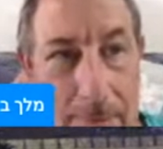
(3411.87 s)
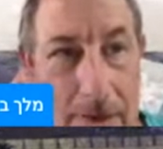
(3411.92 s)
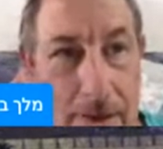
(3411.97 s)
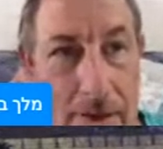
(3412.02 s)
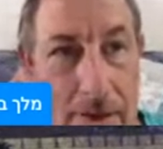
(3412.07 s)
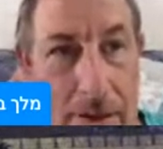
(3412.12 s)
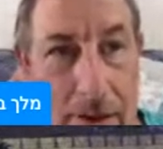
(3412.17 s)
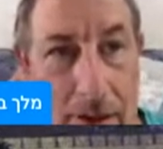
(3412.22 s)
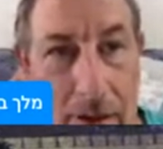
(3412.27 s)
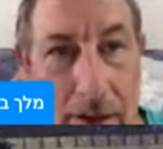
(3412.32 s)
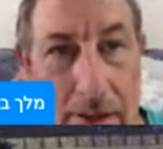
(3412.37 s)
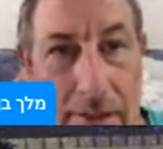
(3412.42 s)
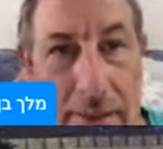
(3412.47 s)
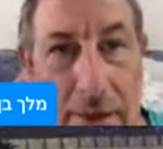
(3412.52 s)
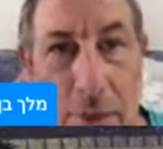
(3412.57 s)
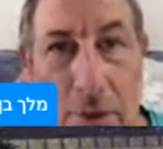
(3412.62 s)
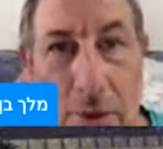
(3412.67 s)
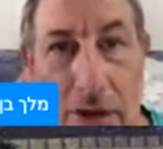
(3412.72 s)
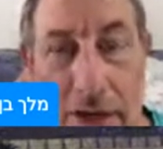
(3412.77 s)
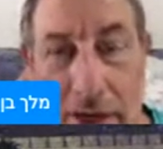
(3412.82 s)
they want to
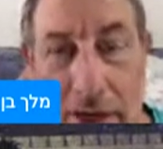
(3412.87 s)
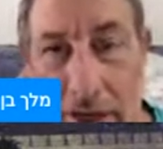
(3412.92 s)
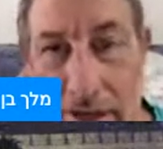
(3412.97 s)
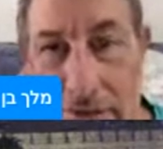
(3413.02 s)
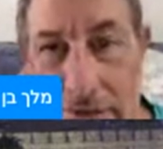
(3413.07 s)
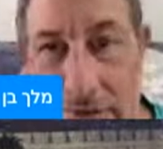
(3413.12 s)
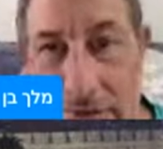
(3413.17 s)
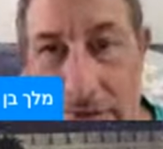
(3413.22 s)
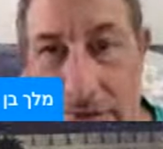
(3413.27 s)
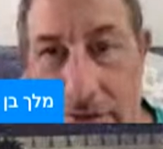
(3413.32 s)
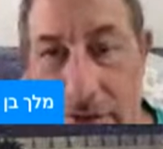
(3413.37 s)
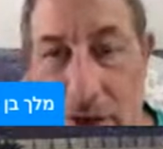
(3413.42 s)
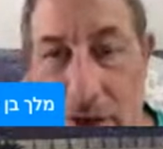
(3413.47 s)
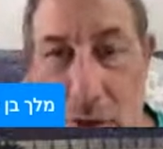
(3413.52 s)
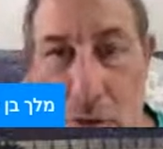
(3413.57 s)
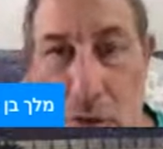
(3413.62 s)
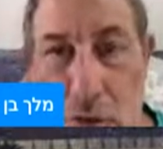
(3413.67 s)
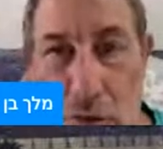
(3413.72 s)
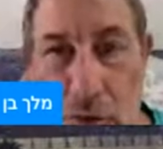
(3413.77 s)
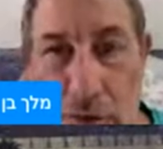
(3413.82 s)
kind of, you know,
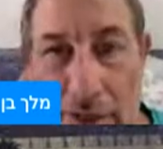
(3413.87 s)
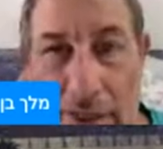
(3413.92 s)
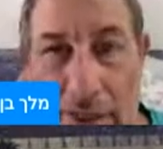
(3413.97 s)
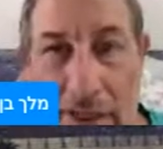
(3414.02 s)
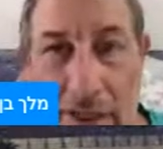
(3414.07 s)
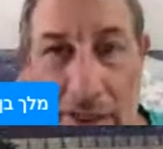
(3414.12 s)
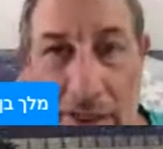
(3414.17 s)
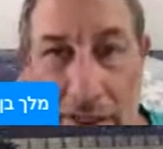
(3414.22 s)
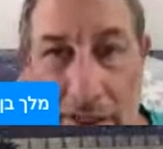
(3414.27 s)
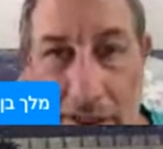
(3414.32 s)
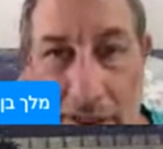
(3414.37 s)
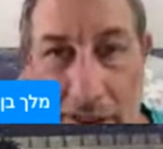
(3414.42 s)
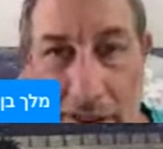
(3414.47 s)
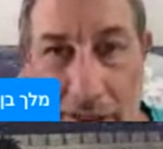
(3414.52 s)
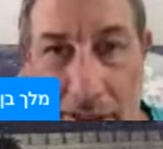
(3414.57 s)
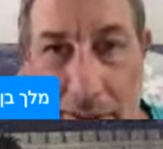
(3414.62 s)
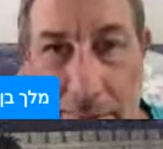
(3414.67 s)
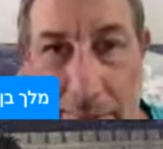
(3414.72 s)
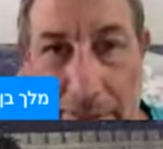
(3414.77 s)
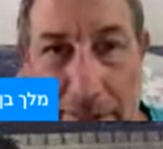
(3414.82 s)
recommit
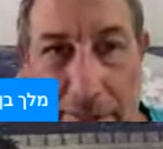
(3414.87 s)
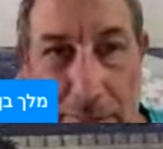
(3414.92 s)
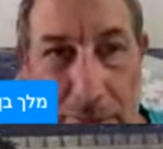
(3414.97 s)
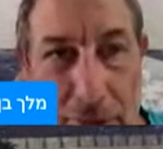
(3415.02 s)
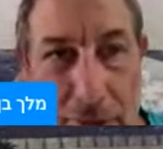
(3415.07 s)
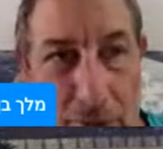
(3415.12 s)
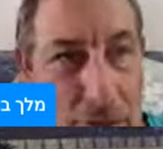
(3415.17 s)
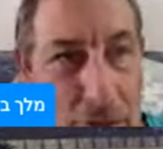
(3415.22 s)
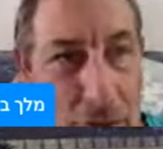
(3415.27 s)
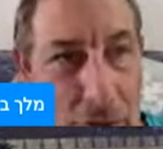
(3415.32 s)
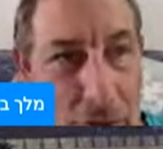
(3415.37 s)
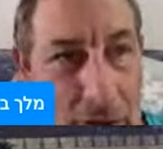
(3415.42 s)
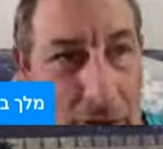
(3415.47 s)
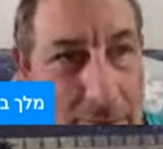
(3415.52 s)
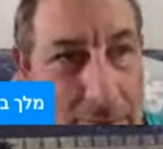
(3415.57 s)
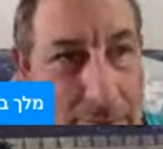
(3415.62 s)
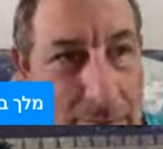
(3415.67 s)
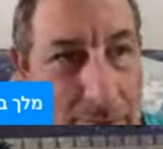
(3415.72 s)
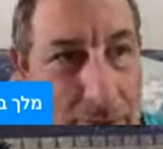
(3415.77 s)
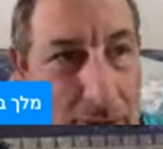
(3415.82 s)
themselves to the Torah.
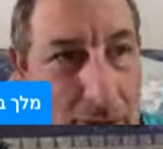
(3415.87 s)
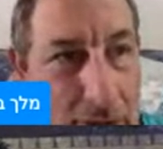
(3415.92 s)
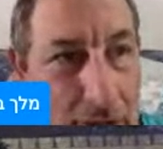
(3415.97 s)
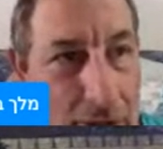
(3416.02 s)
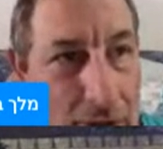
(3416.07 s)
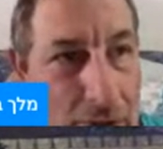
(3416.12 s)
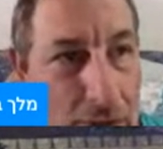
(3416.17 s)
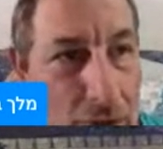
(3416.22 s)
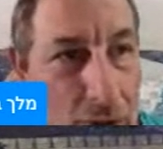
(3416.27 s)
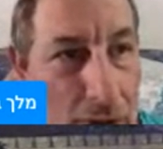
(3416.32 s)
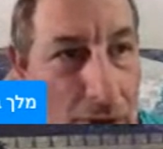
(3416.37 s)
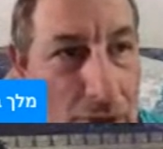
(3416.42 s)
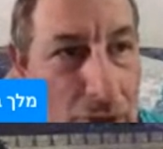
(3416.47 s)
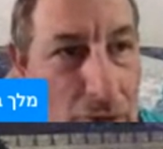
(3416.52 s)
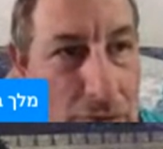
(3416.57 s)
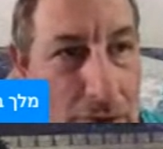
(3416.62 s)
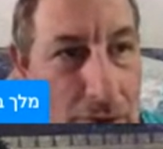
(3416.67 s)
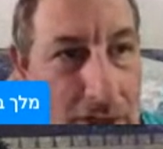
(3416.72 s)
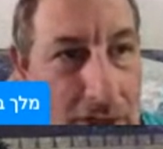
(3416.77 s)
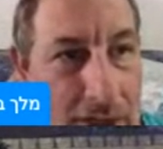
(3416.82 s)
So I'll just
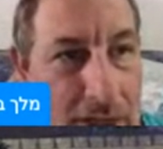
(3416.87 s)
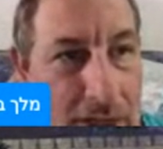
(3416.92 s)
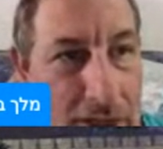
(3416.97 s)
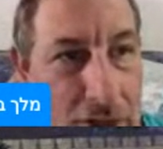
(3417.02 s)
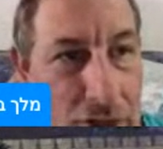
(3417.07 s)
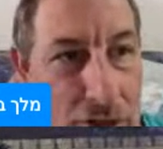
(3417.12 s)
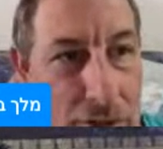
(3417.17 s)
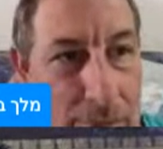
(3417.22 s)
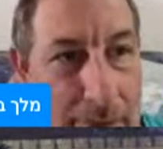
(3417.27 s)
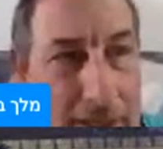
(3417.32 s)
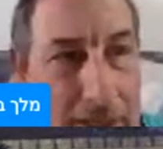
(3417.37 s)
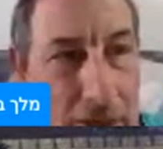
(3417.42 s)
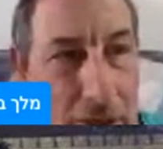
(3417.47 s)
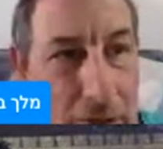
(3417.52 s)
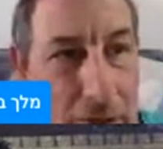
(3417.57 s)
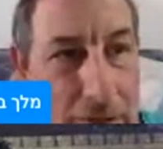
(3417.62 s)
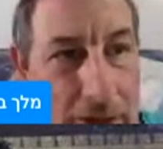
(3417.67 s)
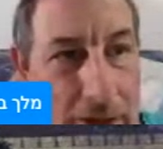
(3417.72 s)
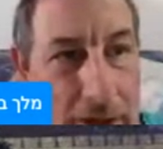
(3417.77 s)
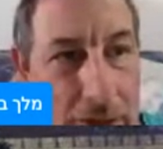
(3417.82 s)
read it in English to make it go
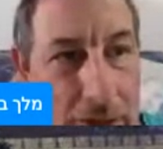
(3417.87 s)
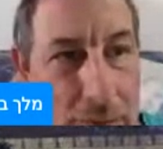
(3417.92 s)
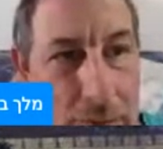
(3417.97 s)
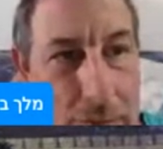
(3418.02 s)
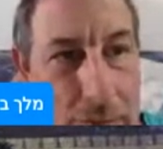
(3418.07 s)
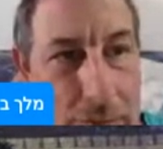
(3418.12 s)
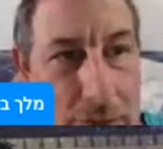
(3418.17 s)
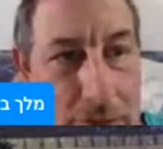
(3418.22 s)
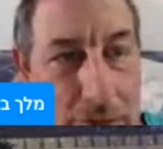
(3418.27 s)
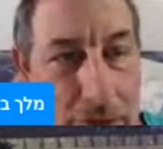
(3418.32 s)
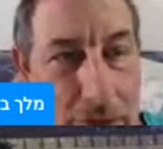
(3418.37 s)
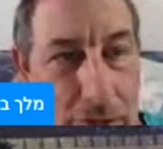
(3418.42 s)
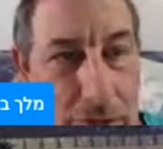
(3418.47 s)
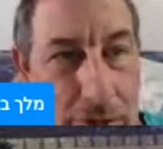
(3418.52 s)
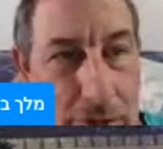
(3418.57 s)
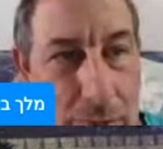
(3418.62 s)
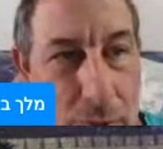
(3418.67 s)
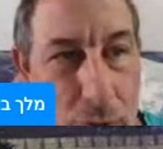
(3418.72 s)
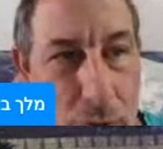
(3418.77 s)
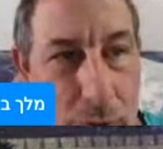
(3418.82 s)
fast. We'll consult
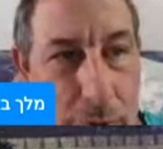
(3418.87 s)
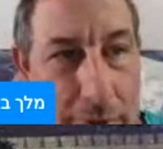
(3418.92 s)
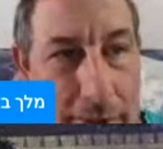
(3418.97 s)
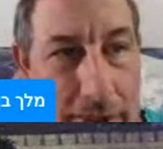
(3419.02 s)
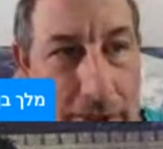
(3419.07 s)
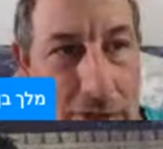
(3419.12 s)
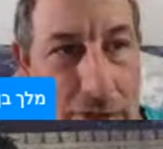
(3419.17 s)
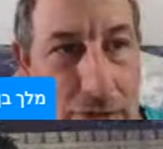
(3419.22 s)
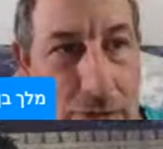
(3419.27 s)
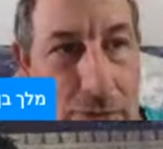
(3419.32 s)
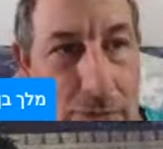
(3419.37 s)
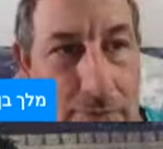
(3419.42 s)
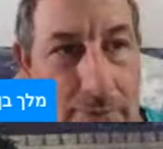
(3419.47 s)
Hebrew when we need to.